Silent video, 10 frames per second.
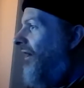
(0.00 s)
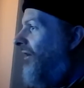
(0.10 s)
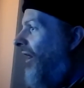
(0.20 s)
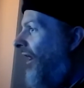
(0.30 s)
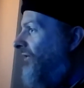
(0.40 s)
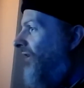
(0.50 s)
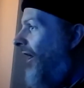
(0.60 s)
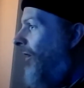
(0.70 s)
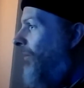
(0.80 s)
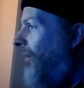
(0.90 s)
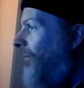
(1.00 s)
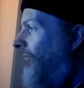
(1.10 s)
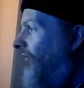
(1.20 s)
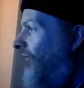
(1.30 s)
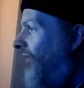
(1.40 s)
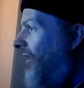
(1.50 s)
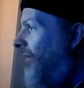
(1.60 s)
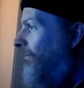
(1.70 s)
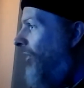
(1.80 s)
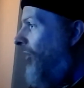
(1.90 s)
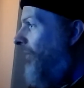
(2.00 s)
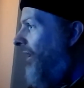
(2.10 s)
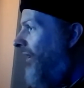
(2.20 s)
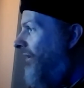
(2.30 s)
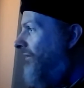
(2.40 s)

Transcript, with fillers: Cos album, Viva Boma.